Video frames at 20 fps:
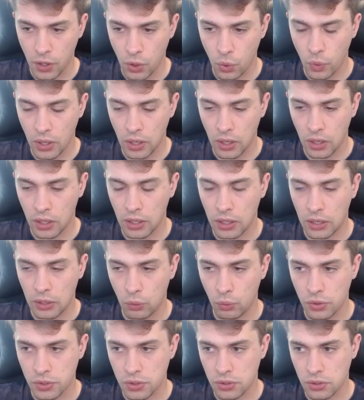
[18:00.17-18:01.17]
well. I
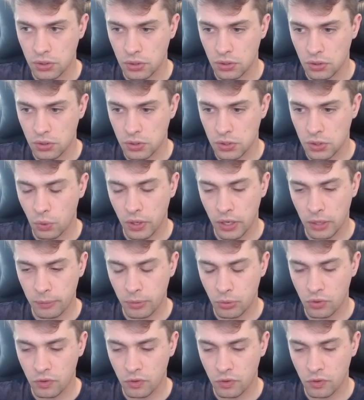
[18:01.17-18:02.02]
was so happy with